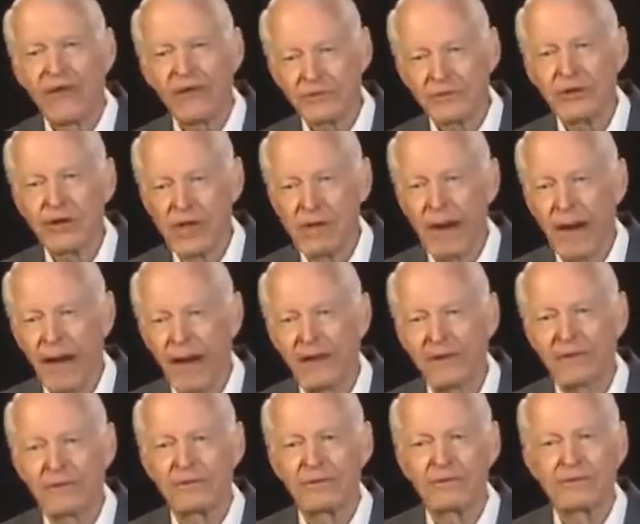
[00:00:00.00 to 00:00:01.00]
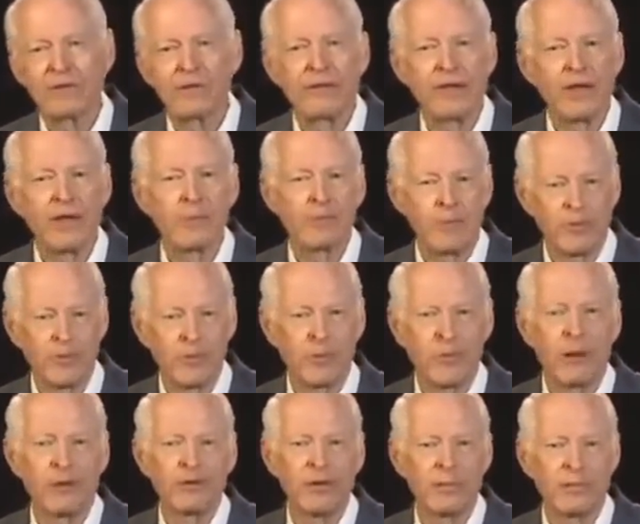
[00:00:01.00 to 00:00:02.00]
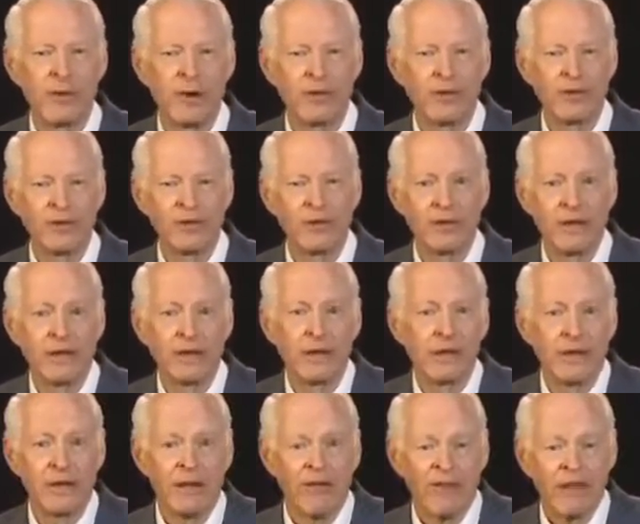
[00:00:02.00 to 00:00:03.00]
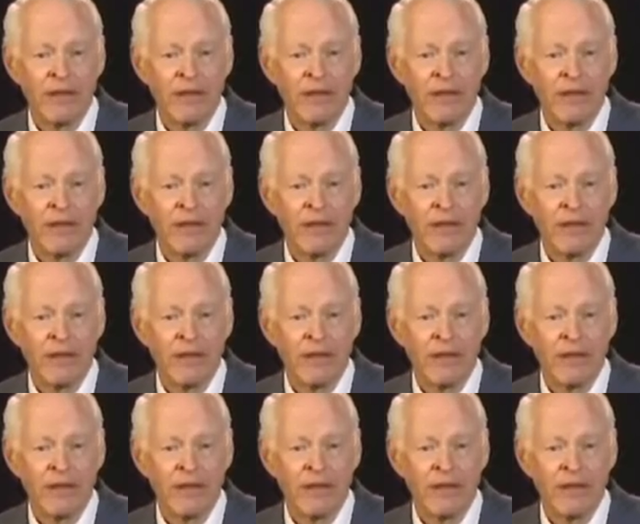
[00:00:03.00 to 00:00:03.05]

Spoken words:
they took him out so they could put the Muslim Brotherhood in.